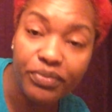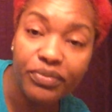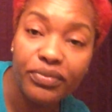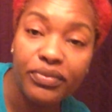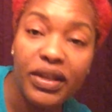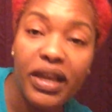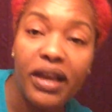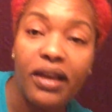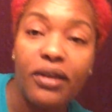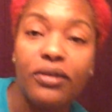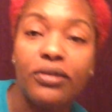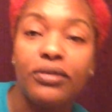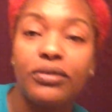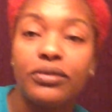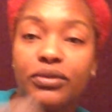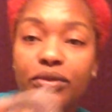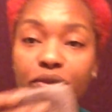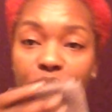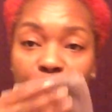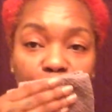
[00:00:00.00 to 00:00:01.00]
Now,
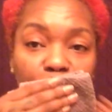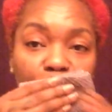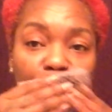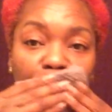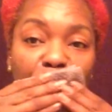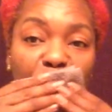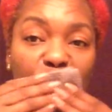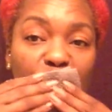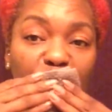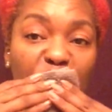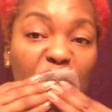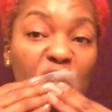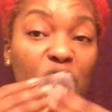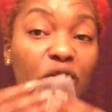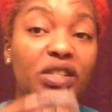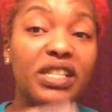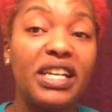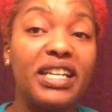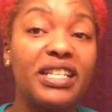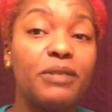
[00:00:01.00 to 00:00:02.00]

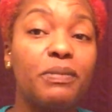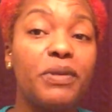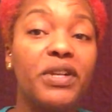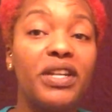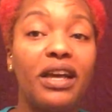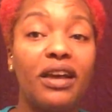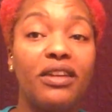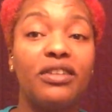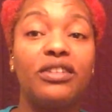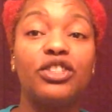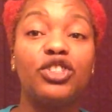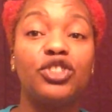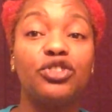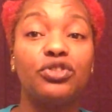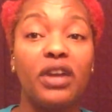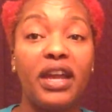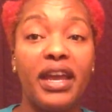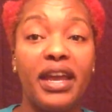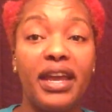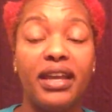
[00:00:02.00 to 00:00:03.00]
notice I spit it out in the
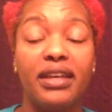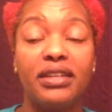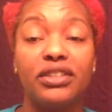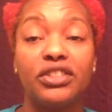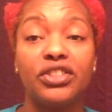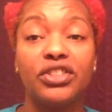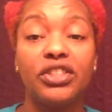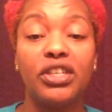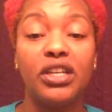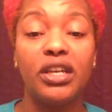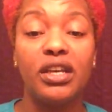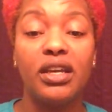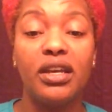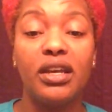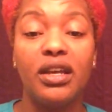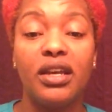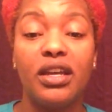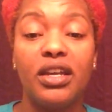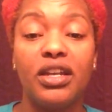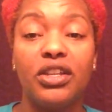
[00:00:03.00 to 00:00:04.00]
trash.
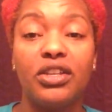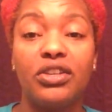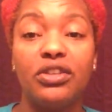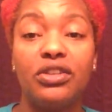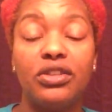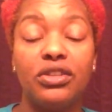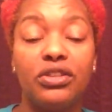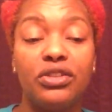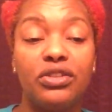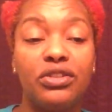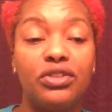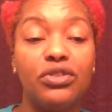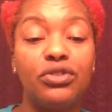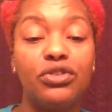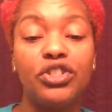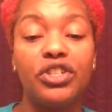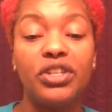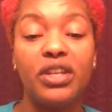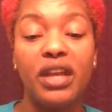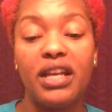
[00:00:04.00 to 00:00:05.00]
You
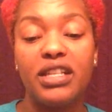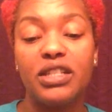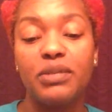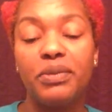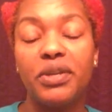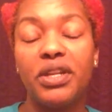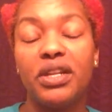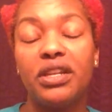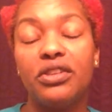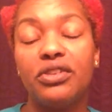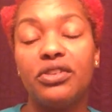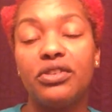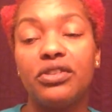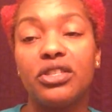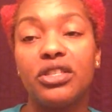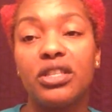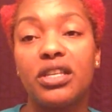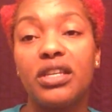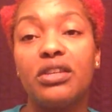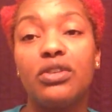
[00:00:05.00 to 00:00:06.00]
should not spit it in your
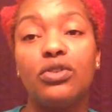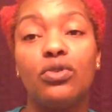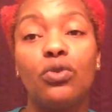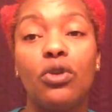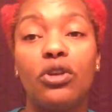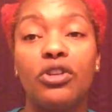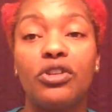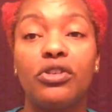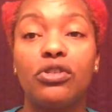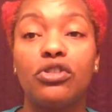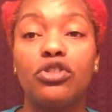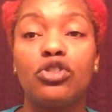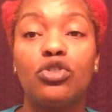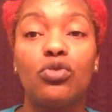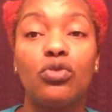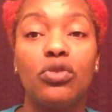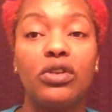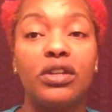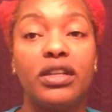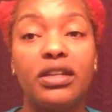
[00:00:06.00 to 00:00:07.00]
sink nor your
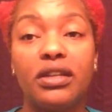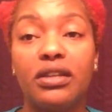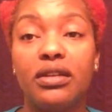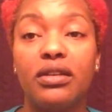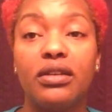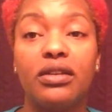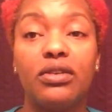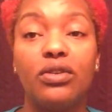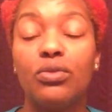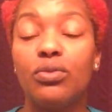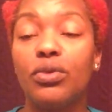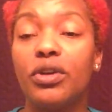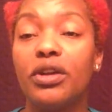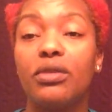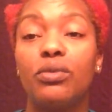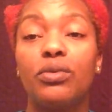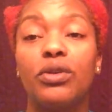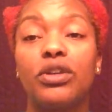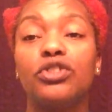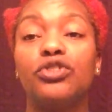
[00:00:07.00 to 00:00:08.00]
toilet,
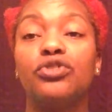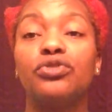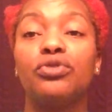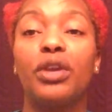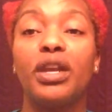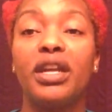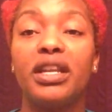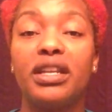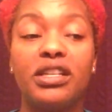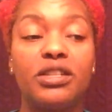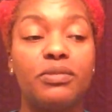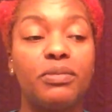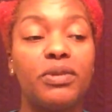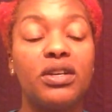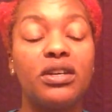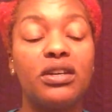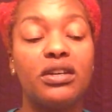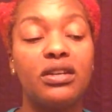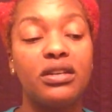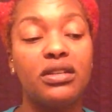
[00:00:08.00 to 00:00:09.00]
nowhere where a drain is,
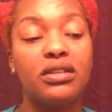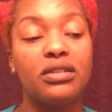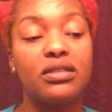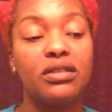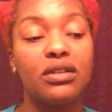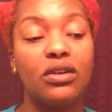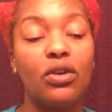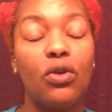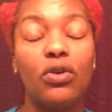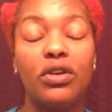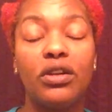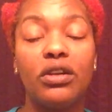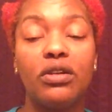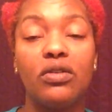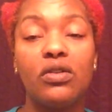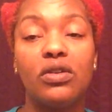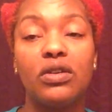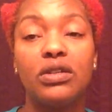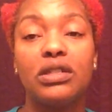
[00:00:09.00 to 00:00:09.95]
because coconut oil